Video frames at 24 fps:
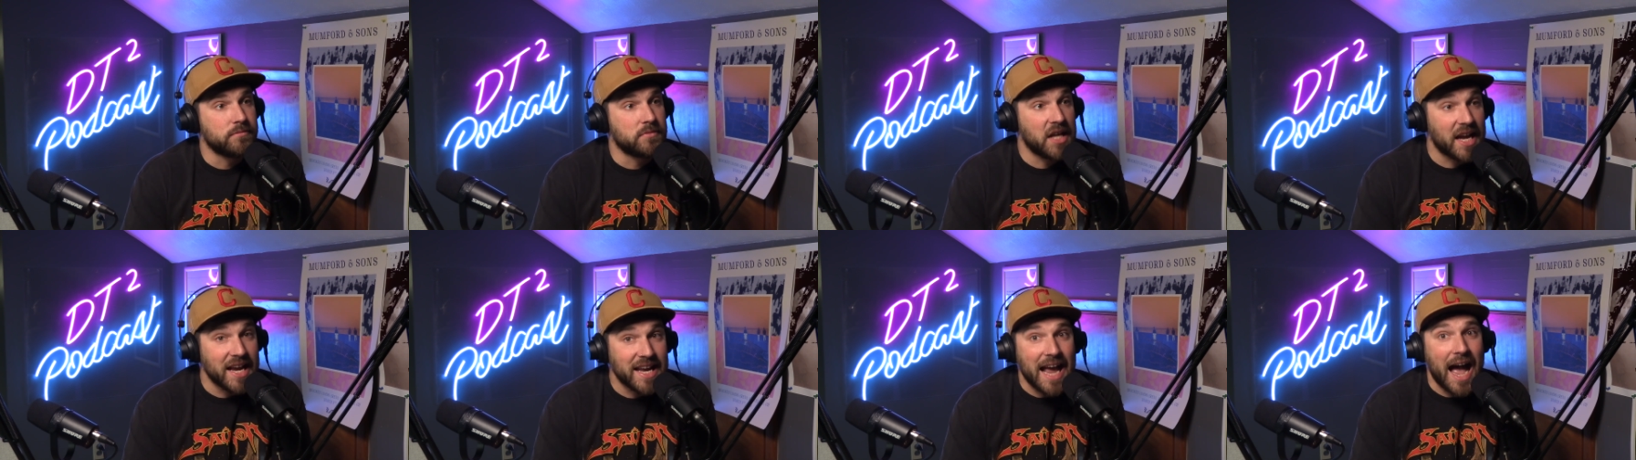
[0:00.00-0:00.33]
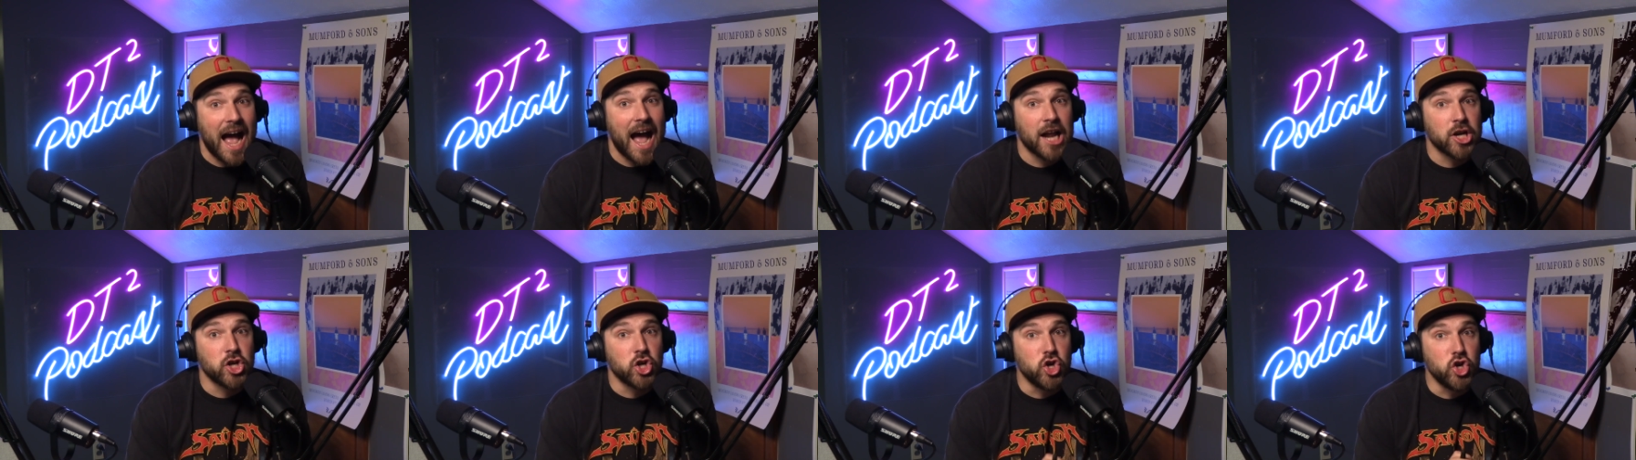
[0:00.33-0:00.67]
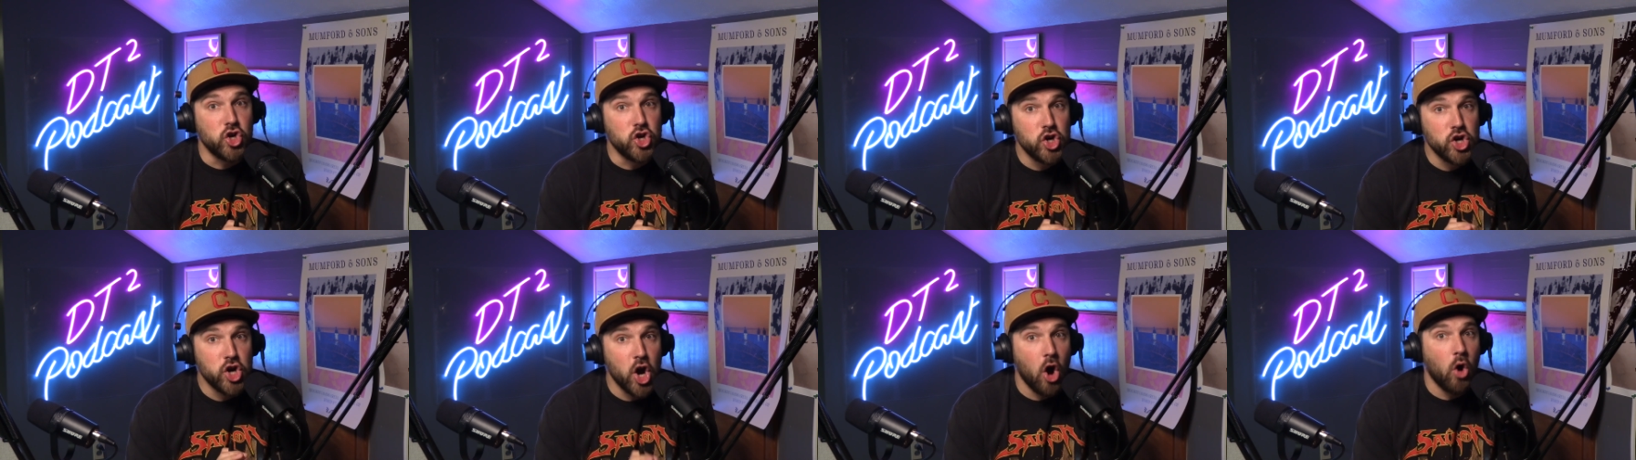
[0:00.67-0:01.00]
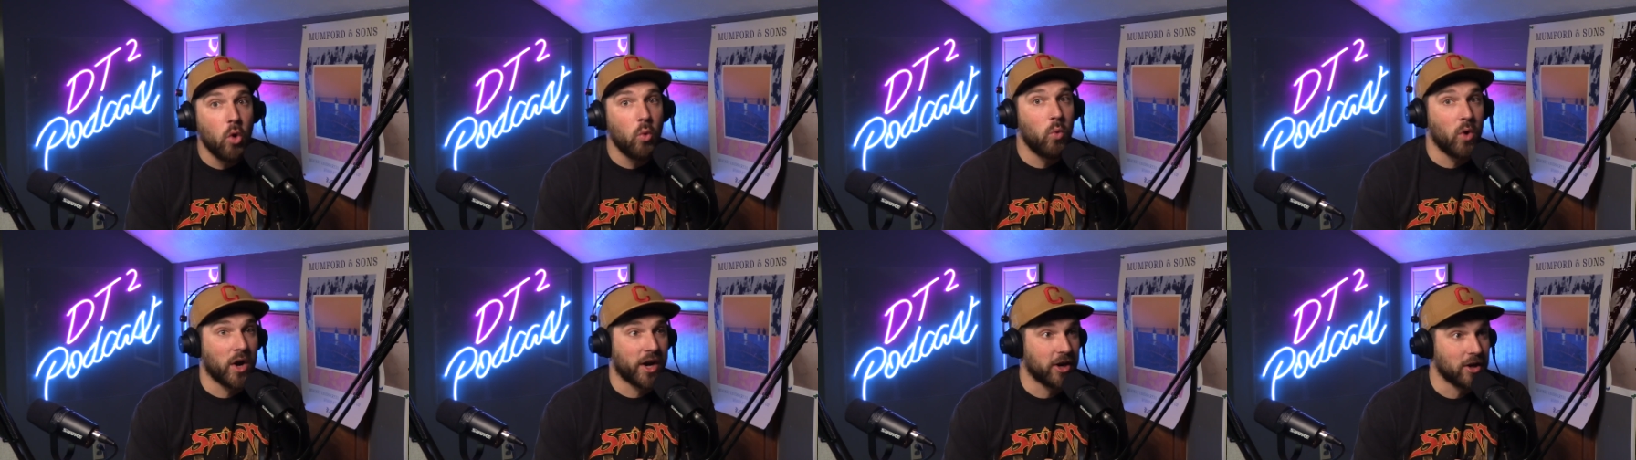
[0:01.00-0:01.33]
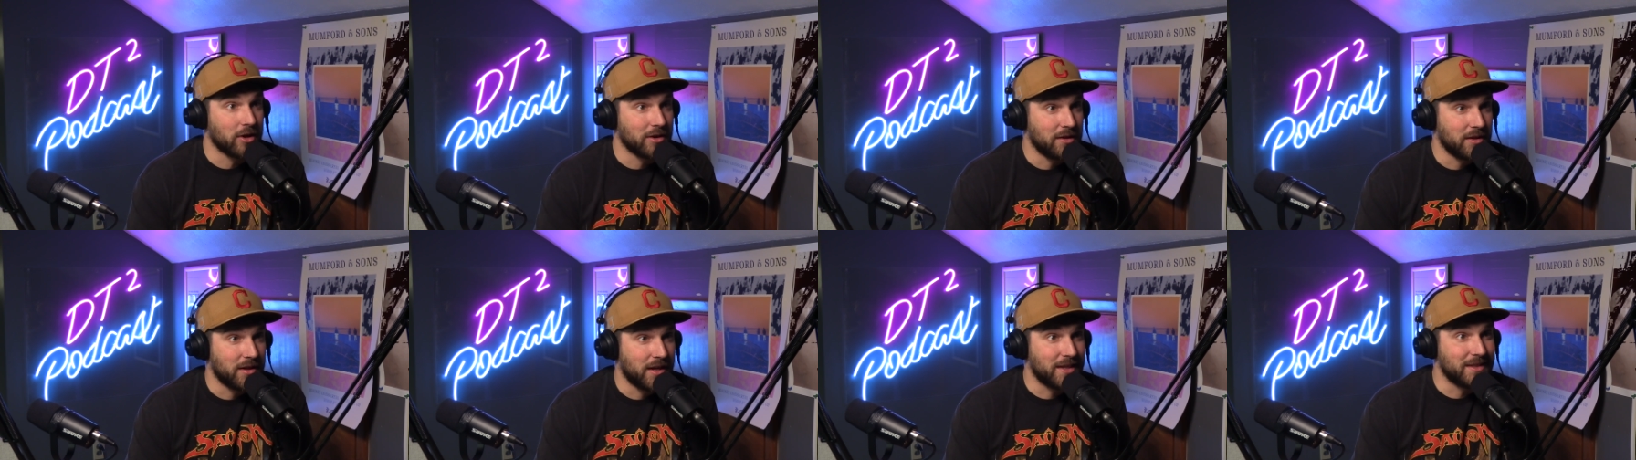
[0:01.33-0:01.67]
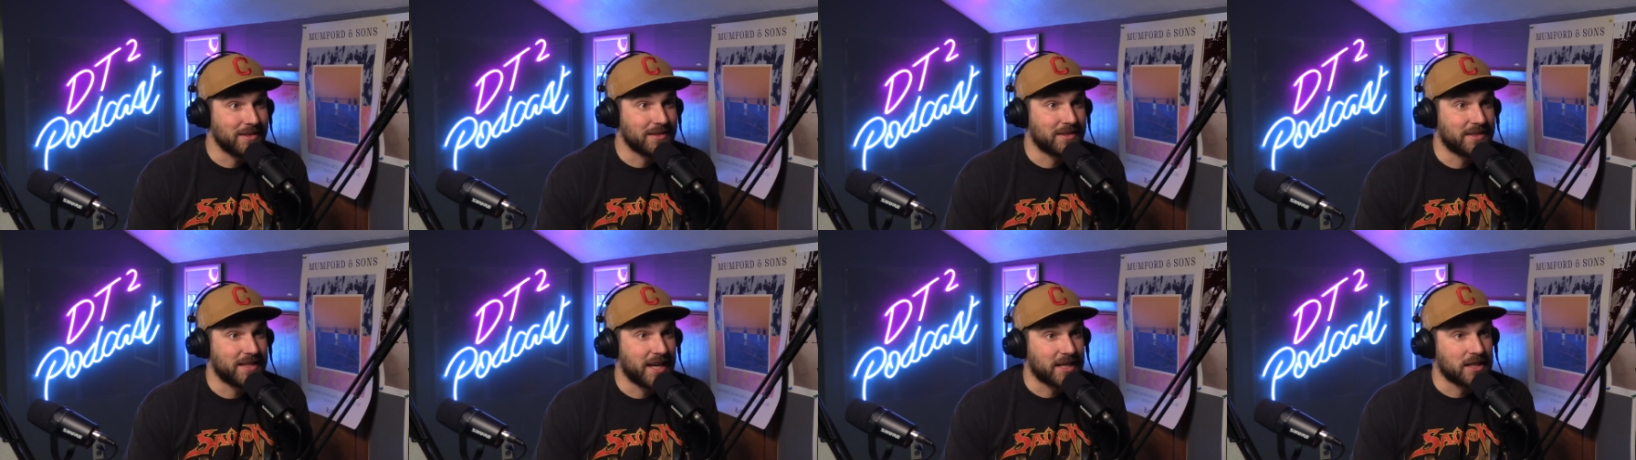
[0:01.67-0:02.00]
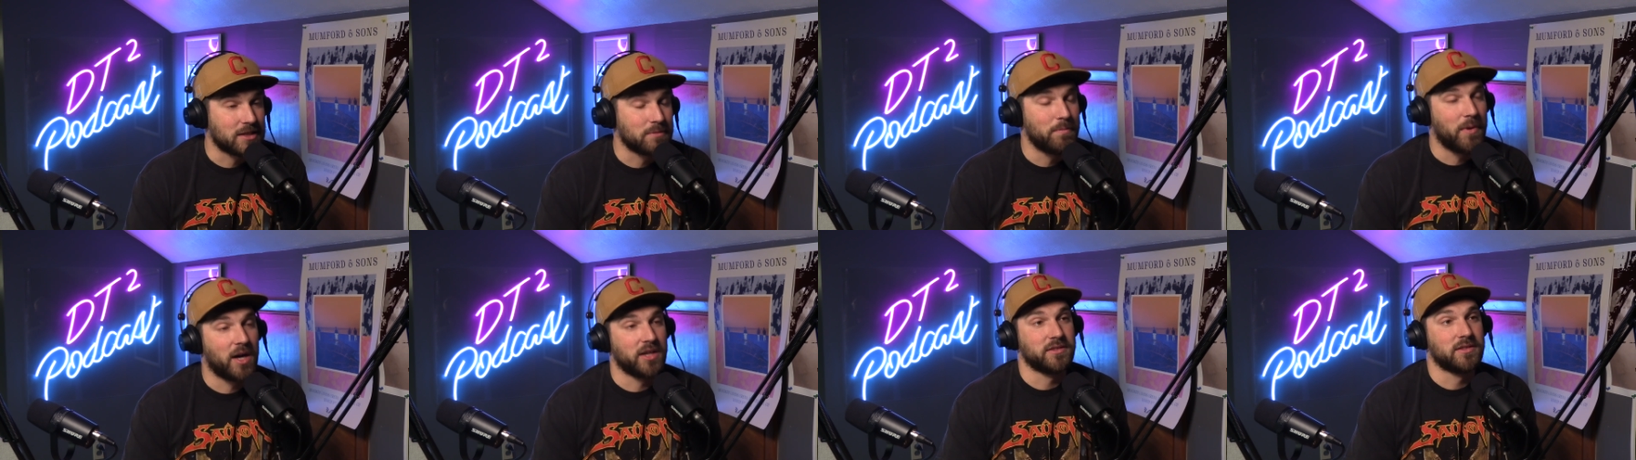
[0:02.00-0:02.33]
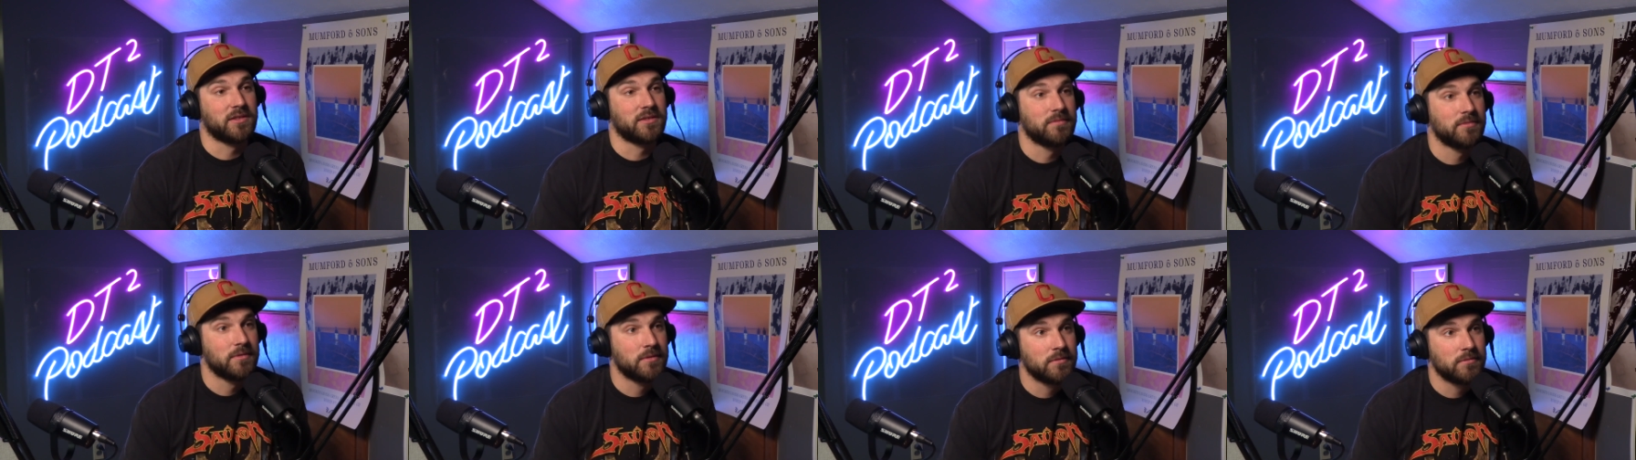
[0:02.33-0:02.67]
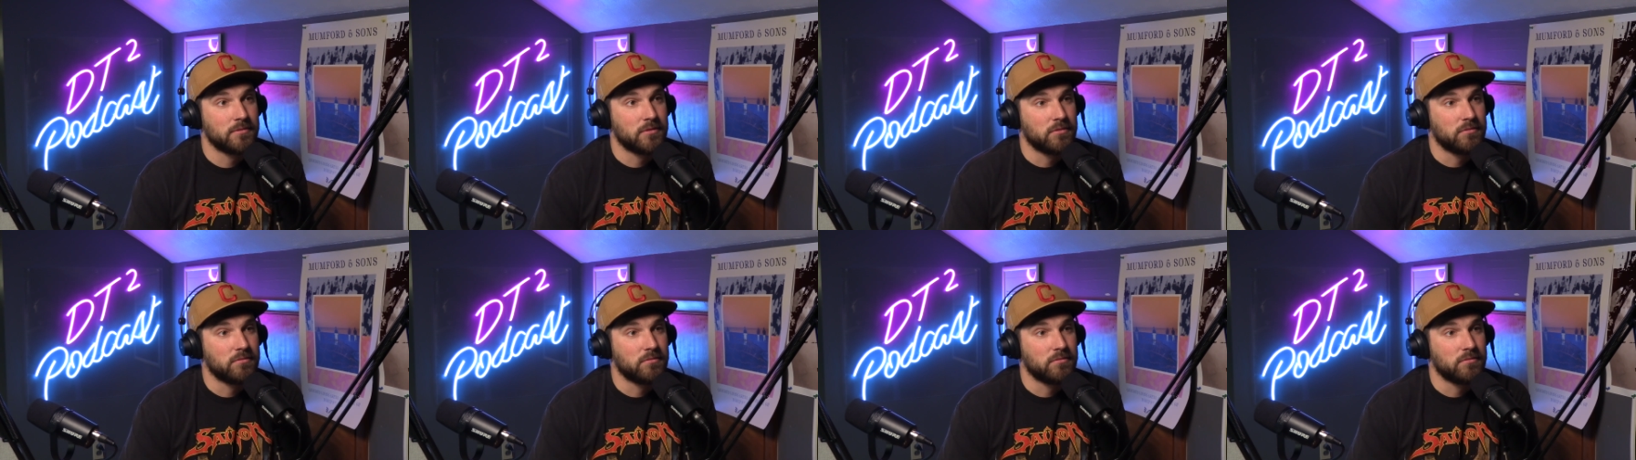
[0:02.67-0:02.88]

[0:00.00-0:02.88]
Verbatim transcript: They got nowhere imagine, in dude. six months.